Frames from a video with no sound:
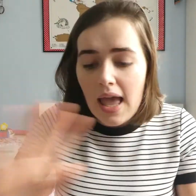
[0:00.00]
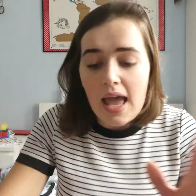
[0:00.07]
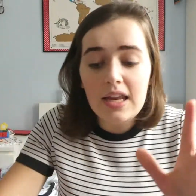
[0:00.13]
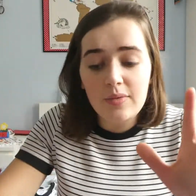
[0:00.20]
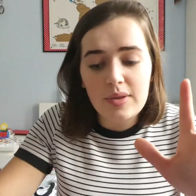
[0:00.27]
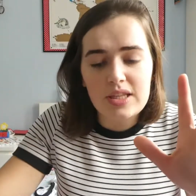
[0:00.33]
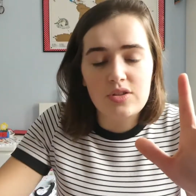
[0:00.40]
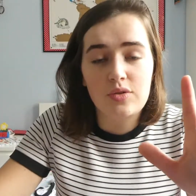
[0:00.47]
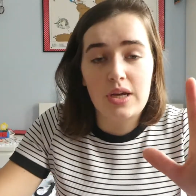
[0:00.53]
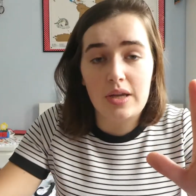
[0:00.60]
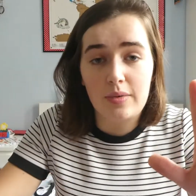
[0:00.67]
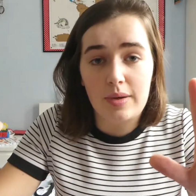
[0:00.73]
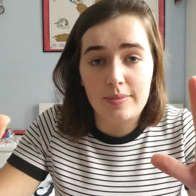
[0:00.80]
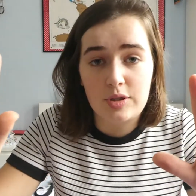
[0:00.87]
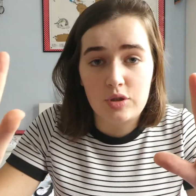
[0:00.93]
Anyway, that's not
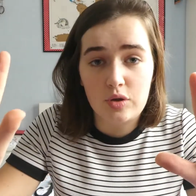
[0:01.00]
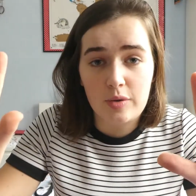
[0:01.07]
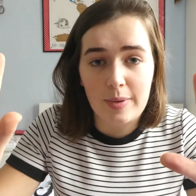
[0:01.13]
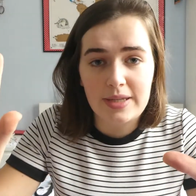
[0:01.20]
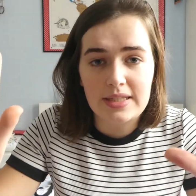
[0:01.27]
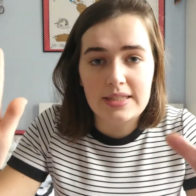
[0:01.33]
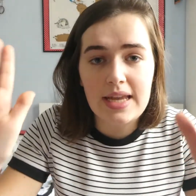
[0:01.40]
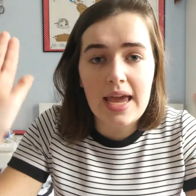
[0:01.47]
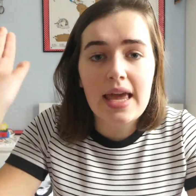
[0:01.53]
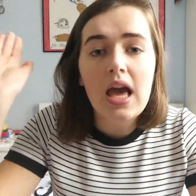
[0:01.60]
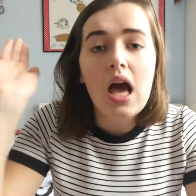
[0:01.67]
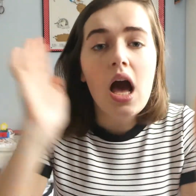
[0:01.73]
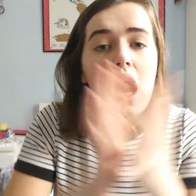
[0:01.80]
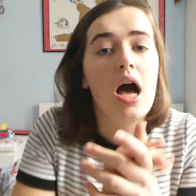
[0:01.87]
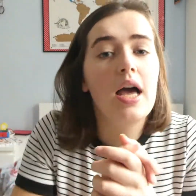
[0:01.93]
who I'm to talk about today.
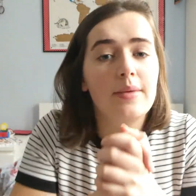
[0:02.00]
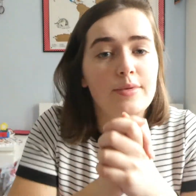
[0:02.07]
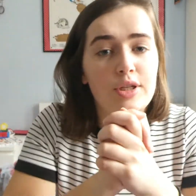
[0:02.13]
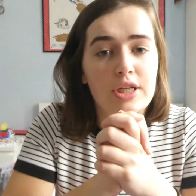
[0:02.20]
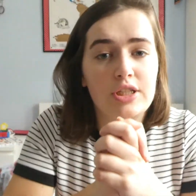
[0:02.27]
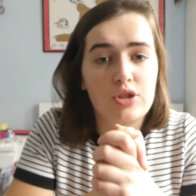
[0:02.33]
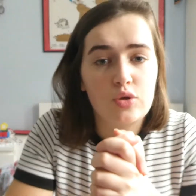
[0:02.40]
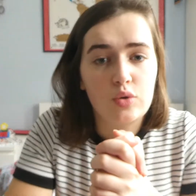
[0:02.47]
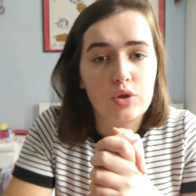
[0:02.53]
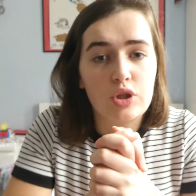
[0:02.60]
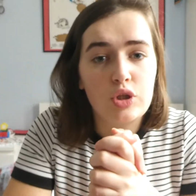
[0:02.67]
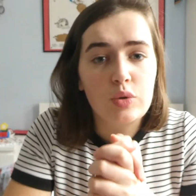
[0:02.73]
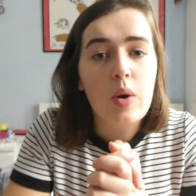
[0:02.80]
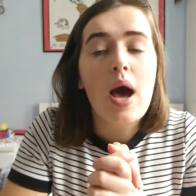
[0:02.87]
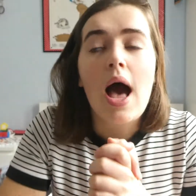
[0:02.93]
I'm here to talk
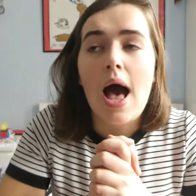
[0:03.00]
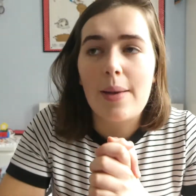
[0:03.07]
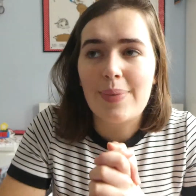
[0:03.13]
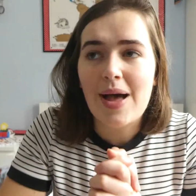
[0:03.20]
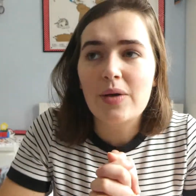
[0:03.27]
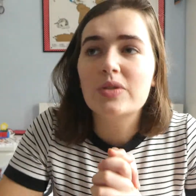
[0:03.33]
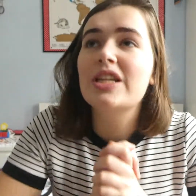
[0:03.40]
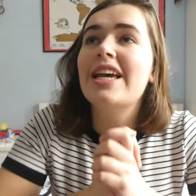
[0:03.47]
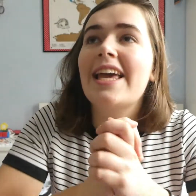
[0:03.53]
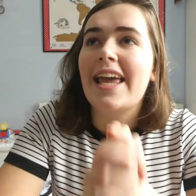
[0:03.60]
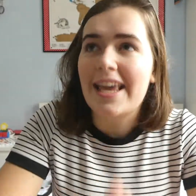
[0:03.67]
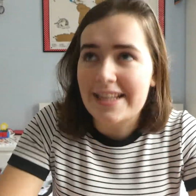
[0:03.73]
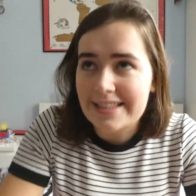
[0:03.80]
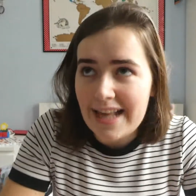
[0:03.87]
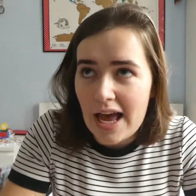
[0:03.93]
to you about
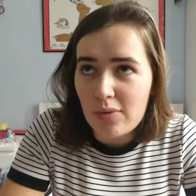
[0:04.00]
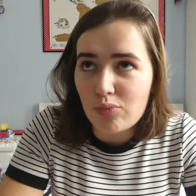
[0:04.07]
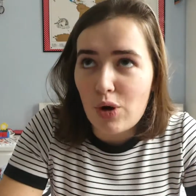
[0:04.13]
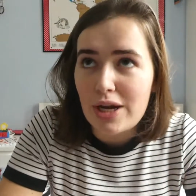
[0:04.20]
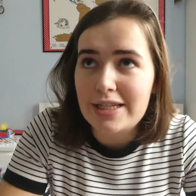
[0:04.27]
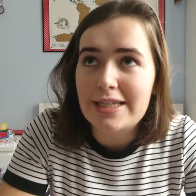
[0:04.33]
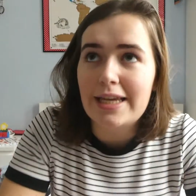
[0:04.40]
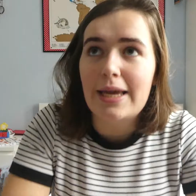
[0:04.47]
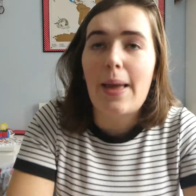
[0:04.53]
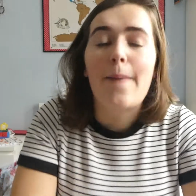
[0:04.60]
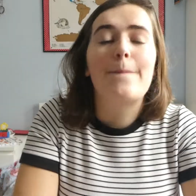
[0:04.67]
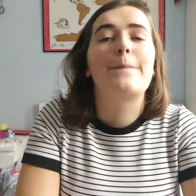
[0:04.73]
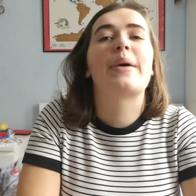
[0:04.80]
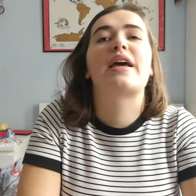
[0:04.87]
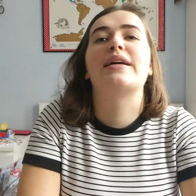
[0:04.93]
exam writing,
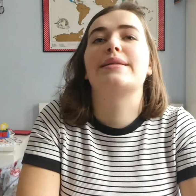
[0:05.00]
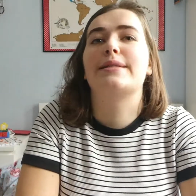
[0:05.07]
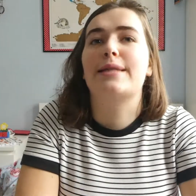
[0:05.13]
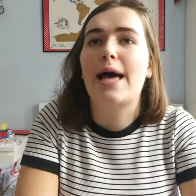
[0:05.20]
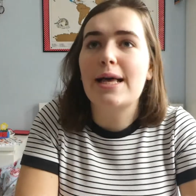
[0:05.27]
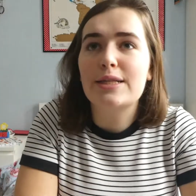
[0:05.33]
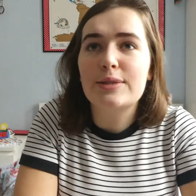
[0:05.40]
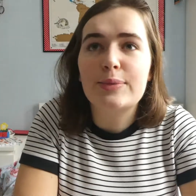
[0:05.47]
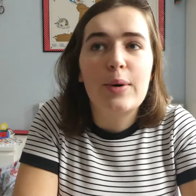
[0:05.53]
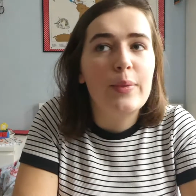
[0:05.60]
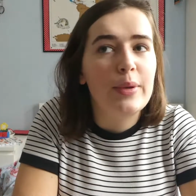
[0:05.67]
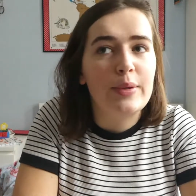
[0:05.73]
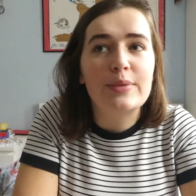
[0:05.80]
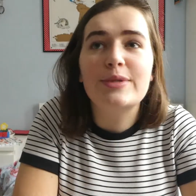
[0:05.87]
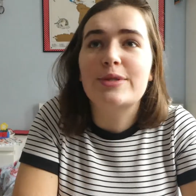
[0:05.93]
because that's what
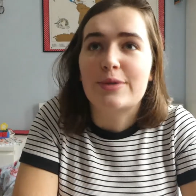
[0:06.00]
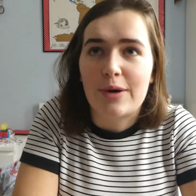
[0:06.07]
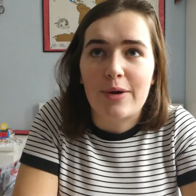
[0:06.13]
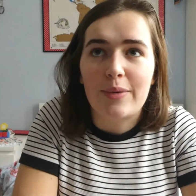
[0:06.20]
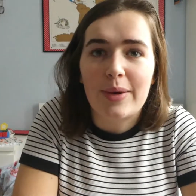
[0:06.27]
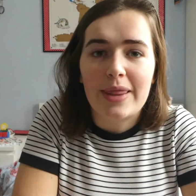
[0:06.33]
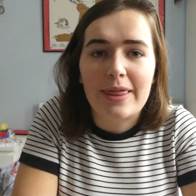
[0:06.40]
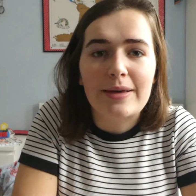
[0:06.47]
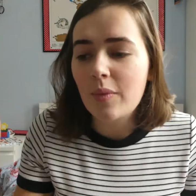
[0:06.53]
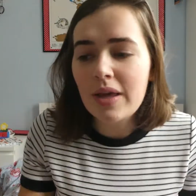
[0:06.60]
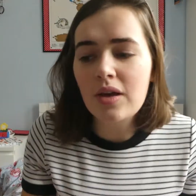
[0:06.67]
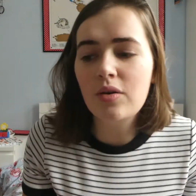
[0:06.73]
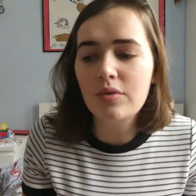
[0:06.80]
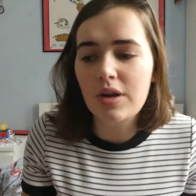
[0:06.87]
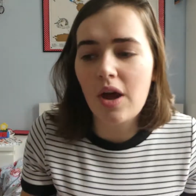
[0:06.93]
we all struggle with.
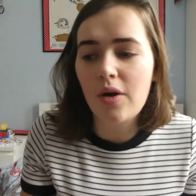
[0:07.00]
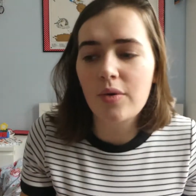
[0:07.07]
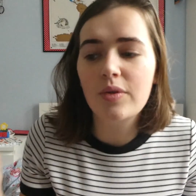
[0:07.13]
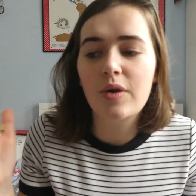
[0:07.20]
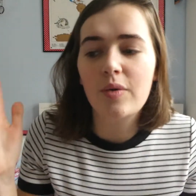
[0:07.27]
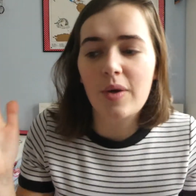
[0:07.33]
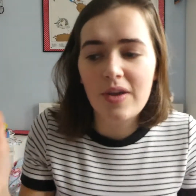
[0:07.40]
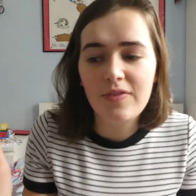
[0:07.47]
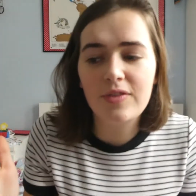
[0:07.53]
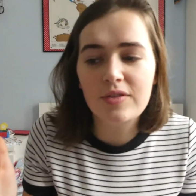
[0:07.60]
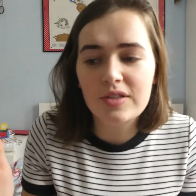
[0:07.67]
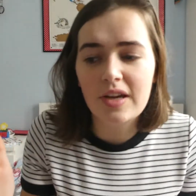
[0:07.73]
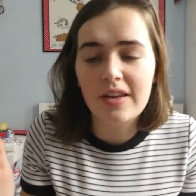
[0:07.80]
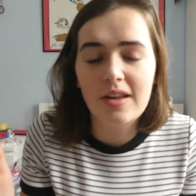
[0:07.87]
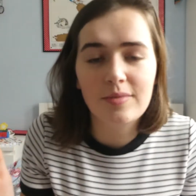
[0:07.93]
We all know that if you
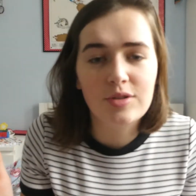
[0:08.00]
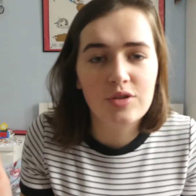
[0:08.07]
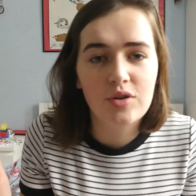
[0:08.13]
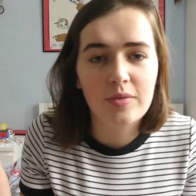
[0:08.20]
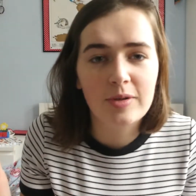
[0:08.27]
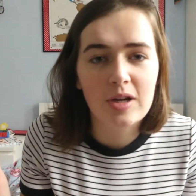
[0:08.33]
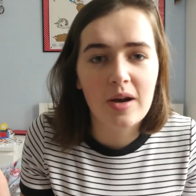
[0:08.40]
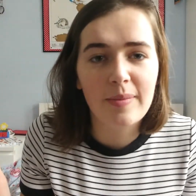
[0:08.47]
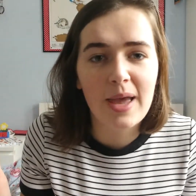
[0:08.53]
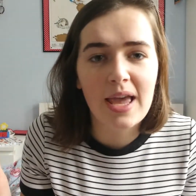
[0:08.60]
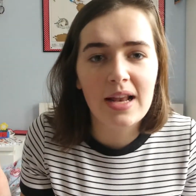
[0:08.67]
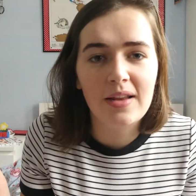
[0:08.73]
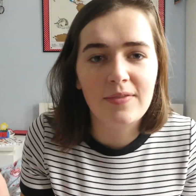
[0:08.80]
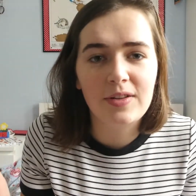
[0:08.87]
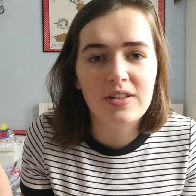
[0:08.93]
sign up to do drama
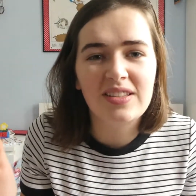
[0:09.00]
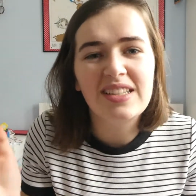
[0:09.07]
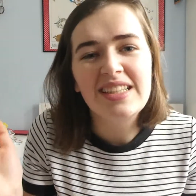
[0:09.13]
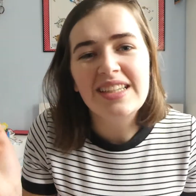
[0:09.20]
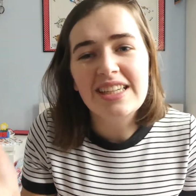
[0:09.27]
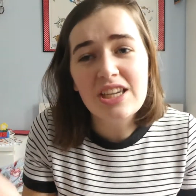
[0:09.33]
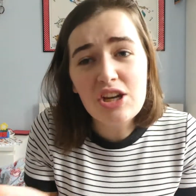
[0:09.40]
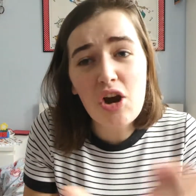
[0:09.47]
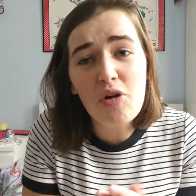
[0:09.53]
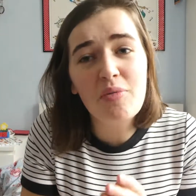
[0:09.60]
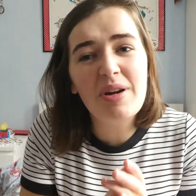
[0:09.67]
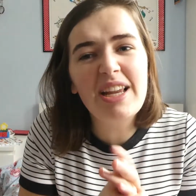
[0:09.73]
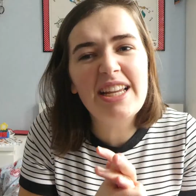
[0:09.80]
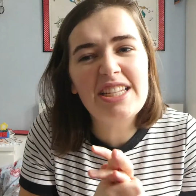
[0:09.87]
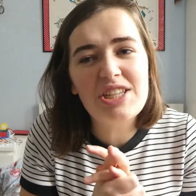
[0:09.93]
A-level, you're not
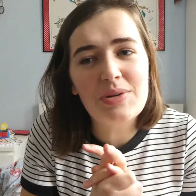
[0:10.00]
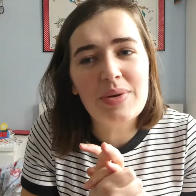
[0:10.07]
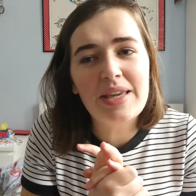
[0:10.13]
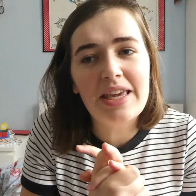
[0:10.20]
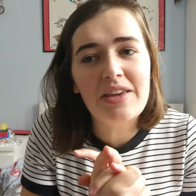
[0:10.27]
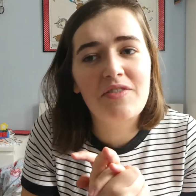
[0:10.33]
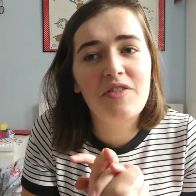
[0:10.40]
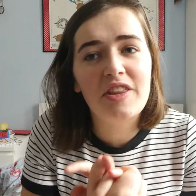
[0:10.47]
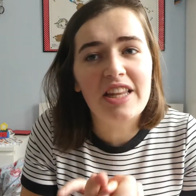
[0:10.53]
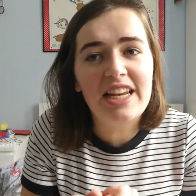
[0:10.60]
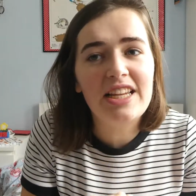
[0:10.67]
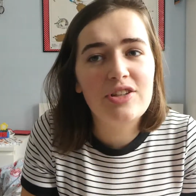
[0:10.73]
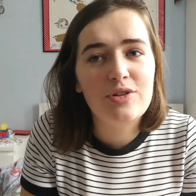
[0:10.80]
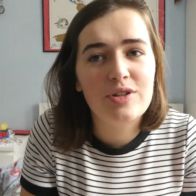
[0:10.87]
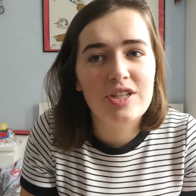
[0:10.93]
really doing it for the
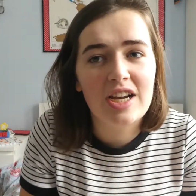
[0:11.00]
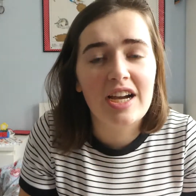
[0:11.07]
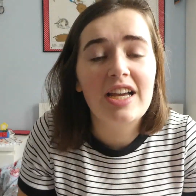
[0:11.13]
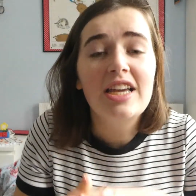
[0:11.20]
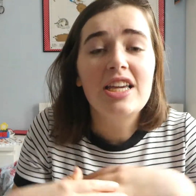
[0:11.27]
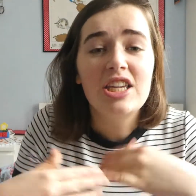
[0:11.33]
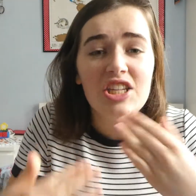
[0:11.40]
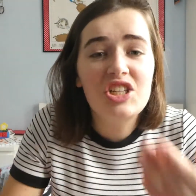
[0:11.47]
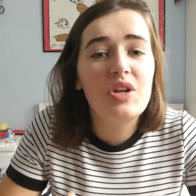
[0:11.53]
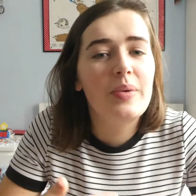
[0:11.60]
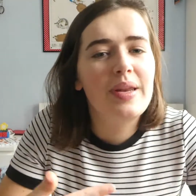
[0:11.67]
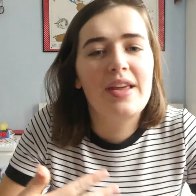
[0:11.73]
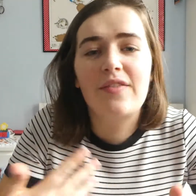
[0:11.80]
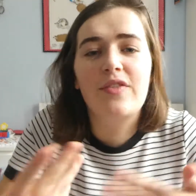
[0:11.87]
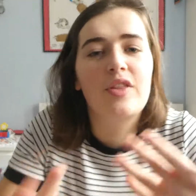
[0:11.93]
literature, you're
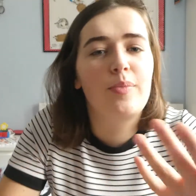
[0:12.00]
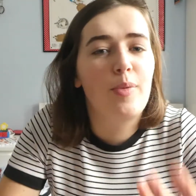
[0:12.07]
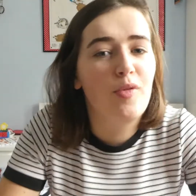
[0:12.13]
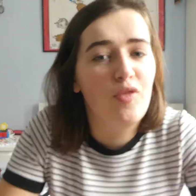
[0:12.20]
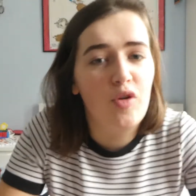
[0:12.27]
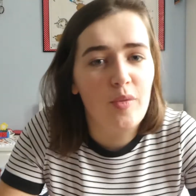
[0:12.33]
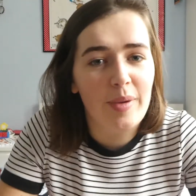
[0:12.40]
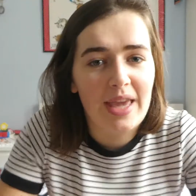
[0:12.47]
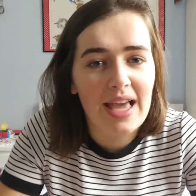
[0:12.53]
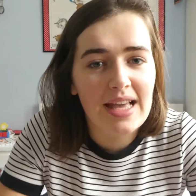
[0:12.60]
doing it for the performing